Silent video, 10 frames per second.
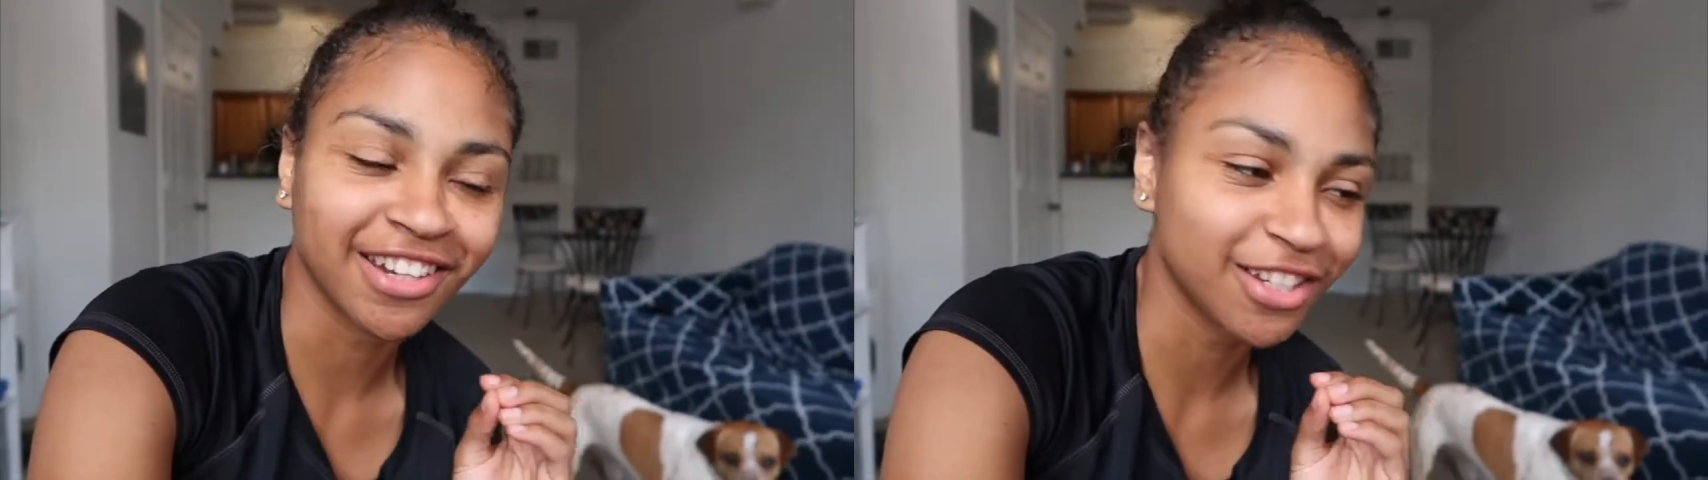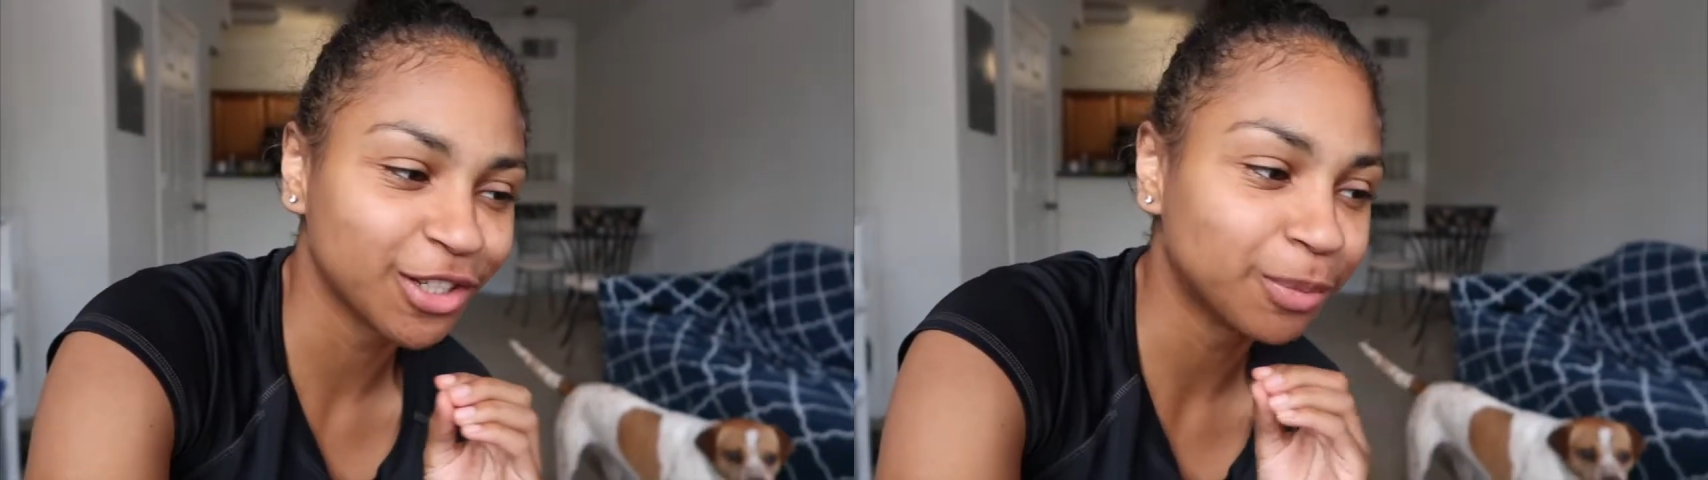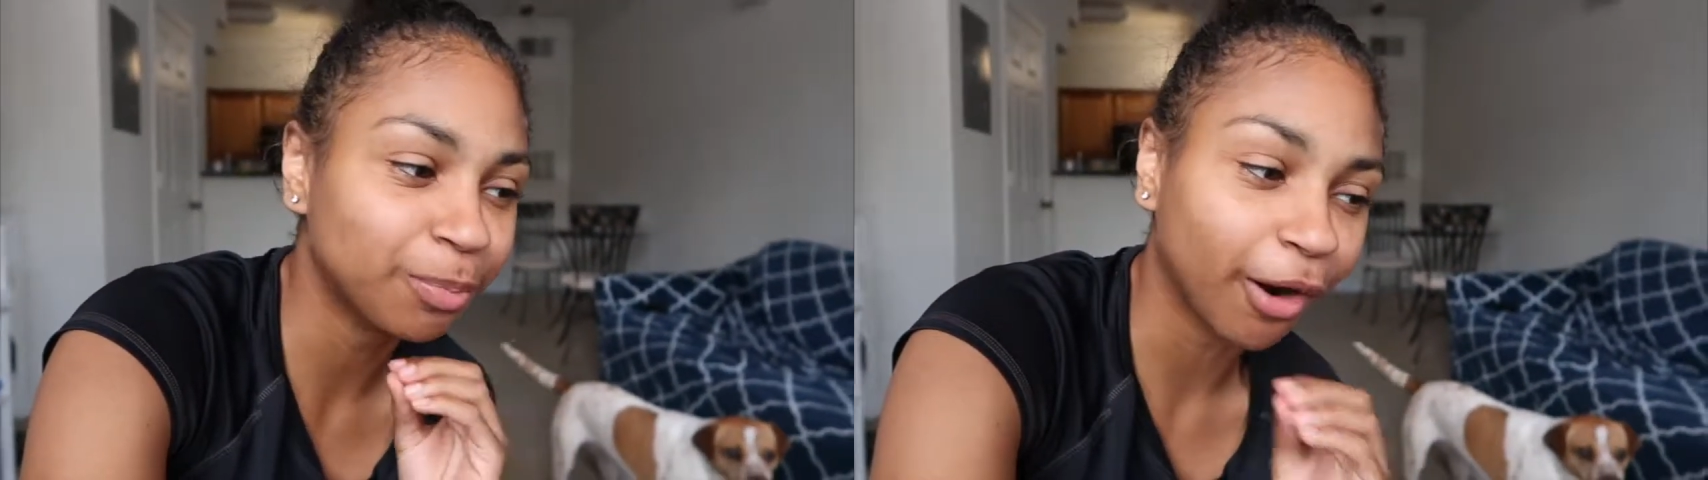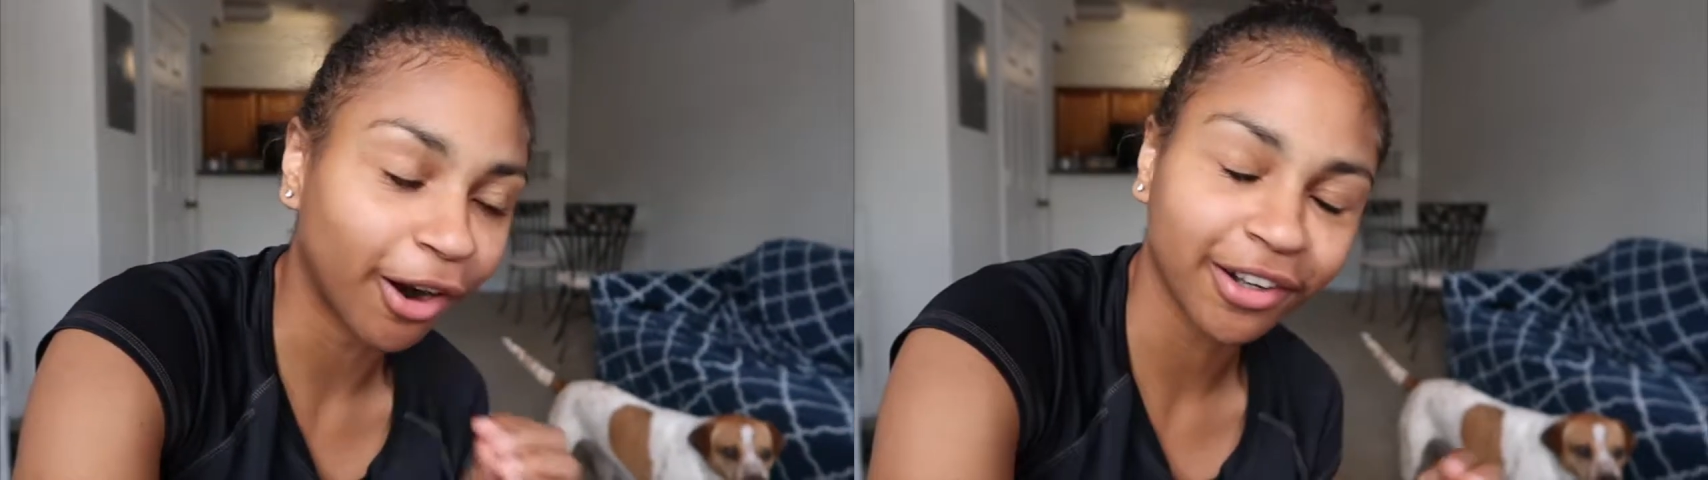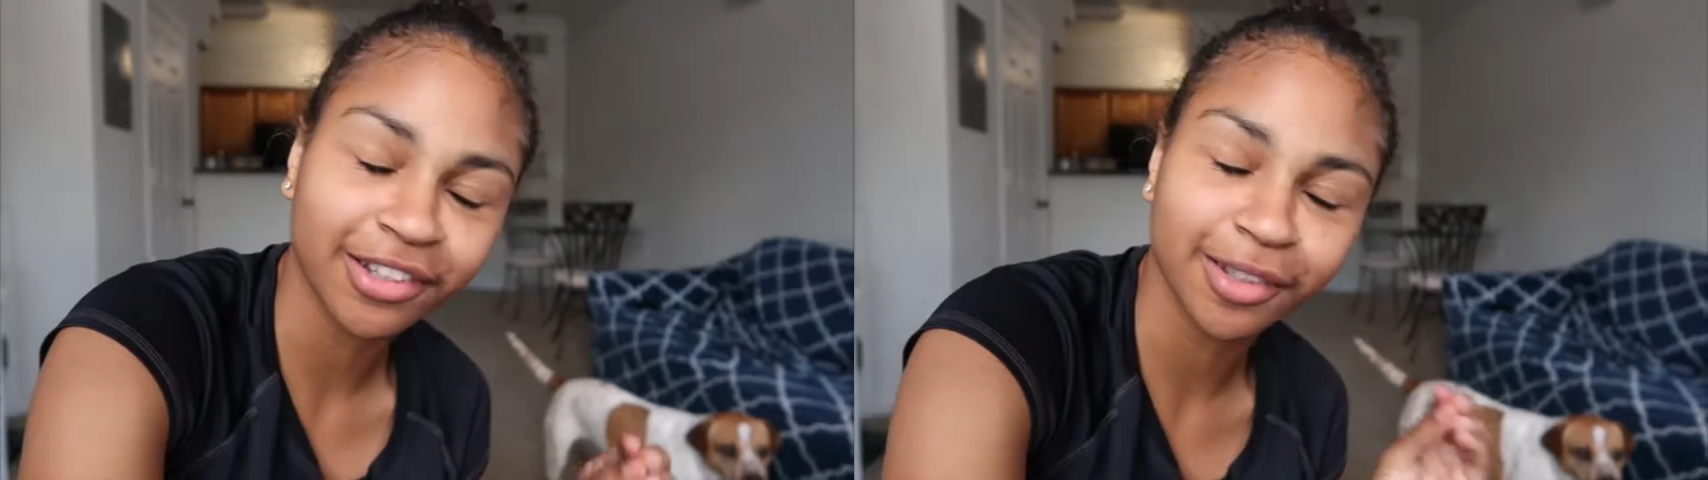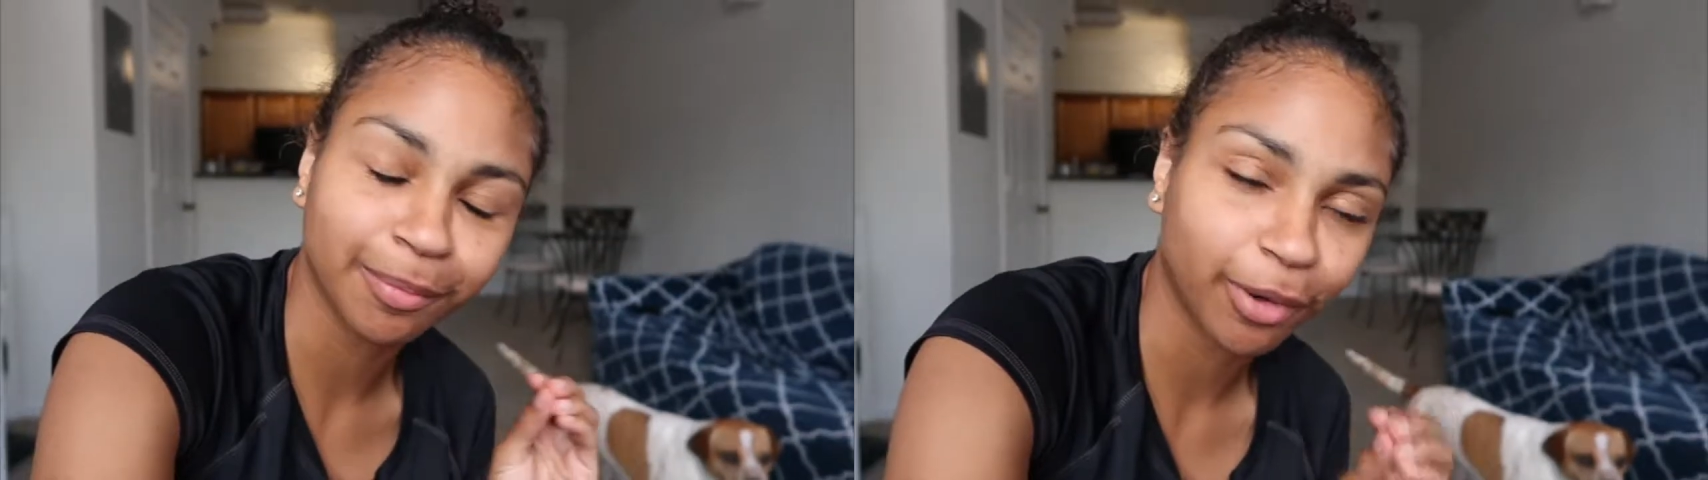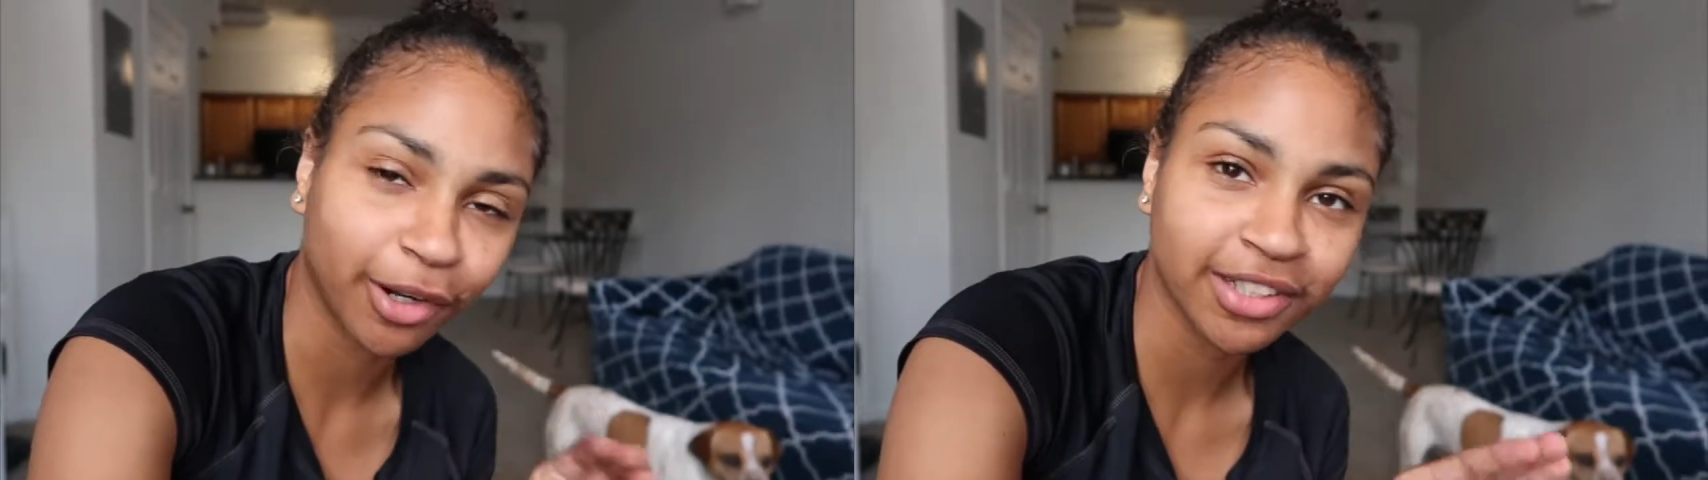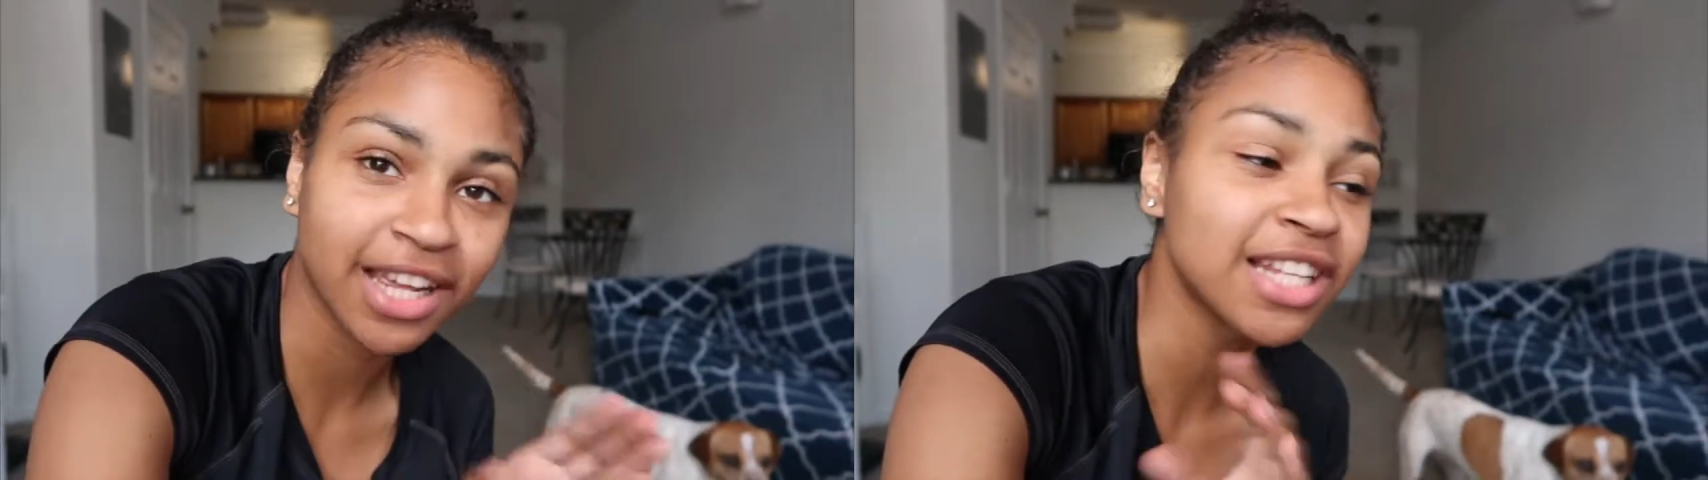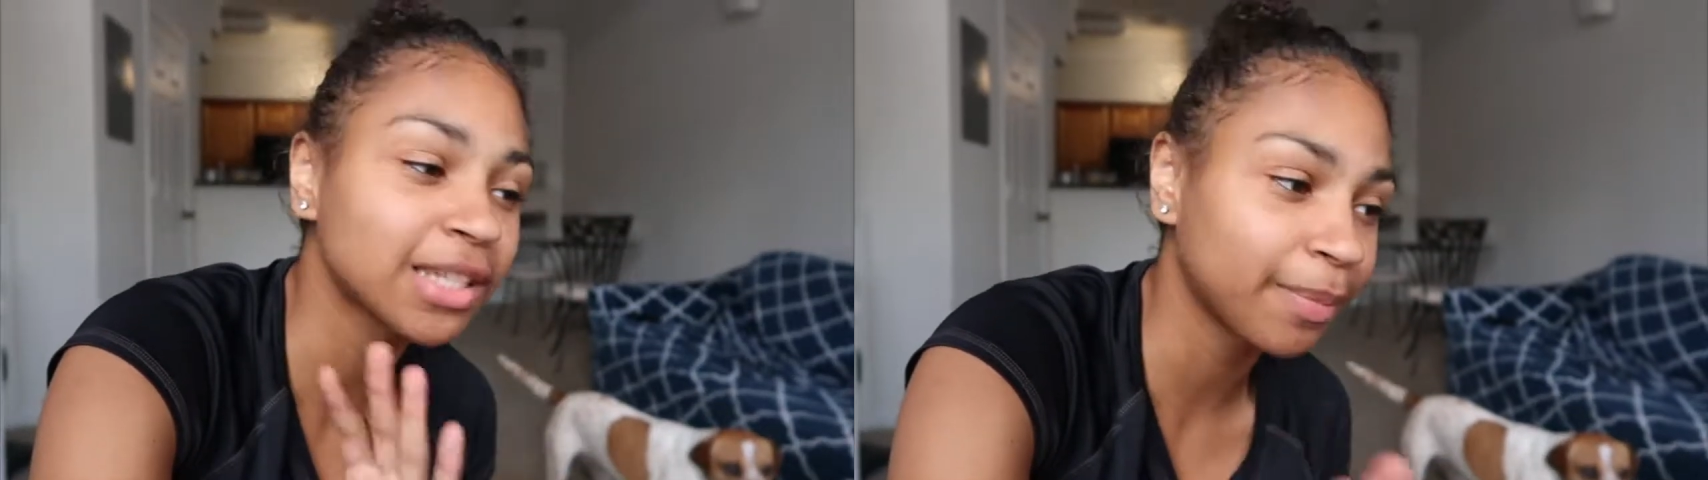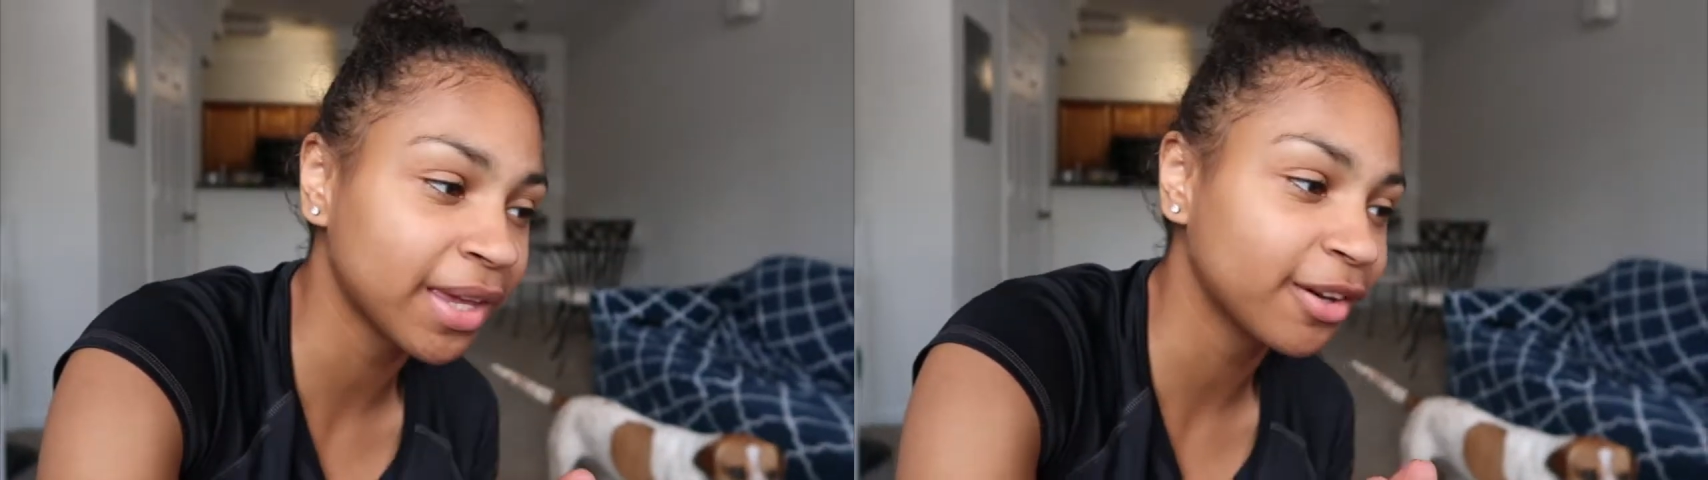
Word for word: and he just barks. Yeah, and, and a it's beagle.